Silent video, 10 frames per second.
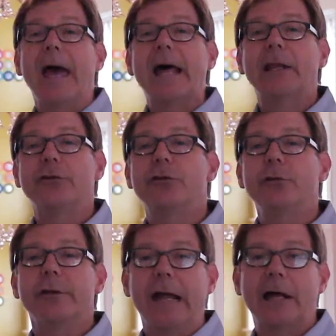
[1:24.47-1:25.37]
Adding
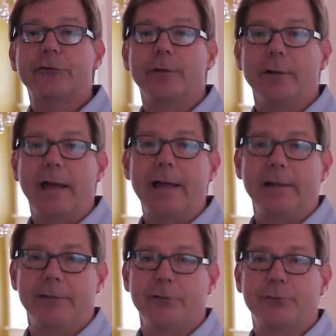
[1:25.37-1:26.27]
to the natural
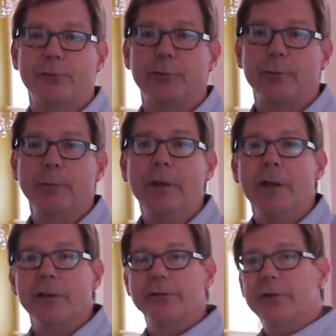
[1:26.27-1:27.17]
light in this room
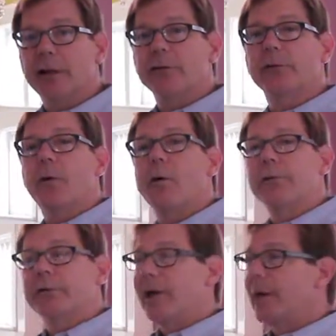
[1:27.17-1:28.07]
the sellers,
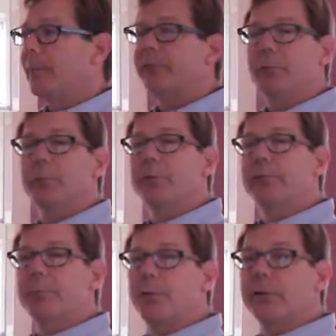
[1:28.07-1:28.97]
over time have
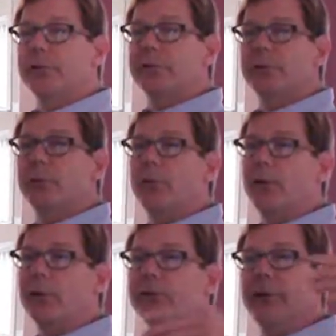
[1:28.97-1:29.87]
removed the partition
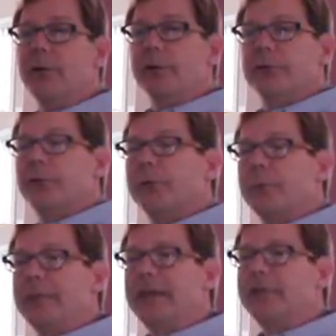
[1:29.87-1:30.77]
walls, so
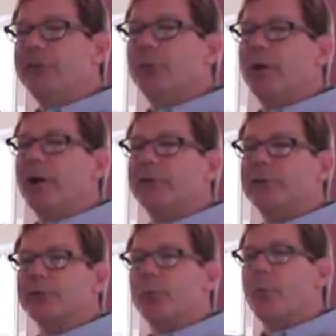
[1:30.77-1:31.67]
from east to
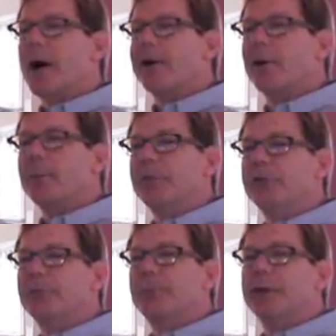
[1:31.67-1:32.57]
west it's wide
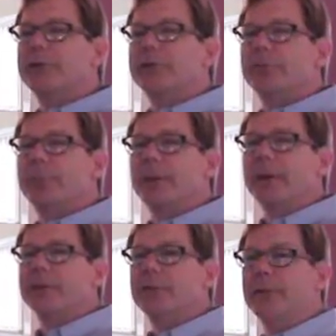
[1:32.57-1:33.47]
open, spacious
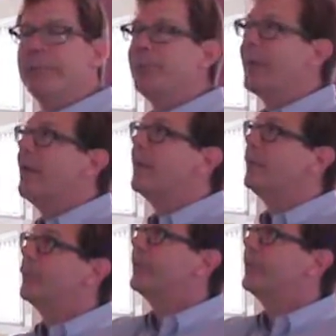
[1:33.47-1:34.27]
space. They've